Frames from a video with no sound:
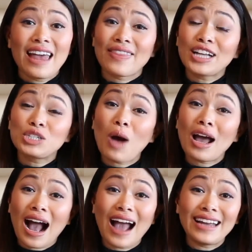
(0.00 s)
That's
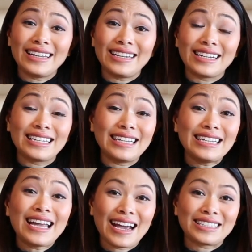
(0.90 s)
why I needed
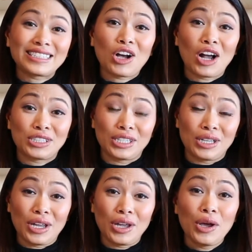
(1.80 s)
clean hands
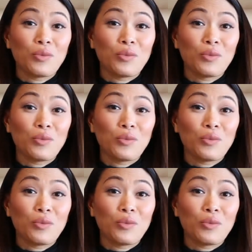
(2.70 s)
constantly